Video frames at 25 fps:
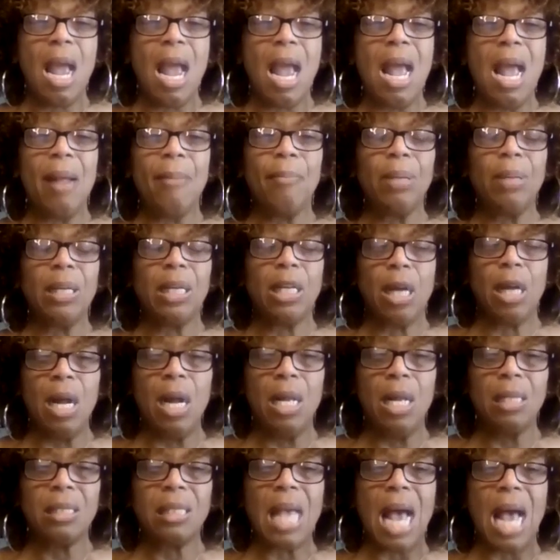And
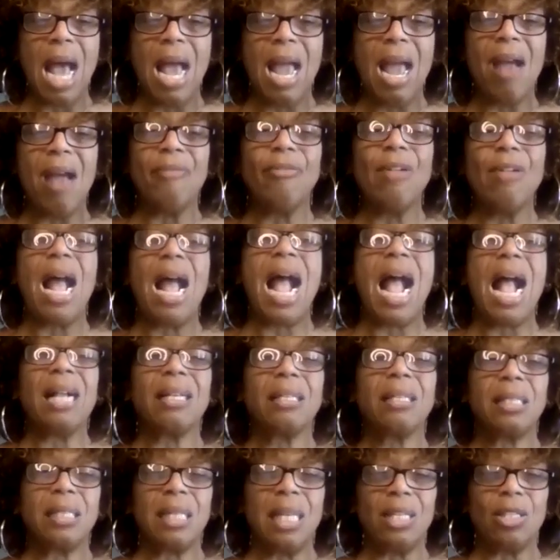because I have
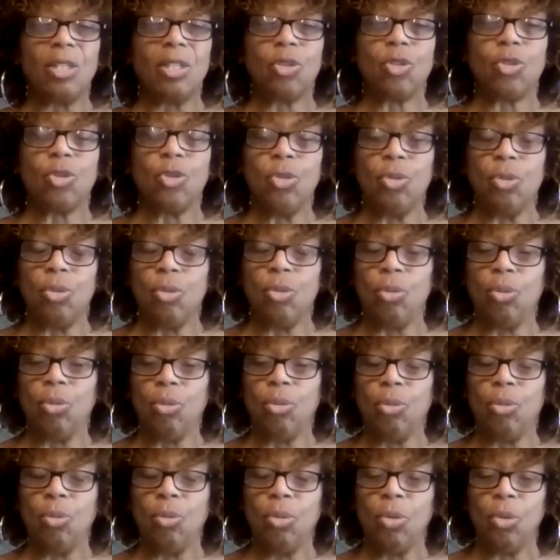access
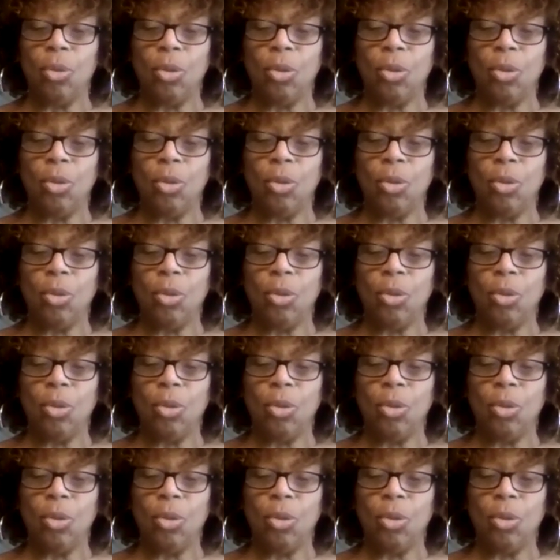to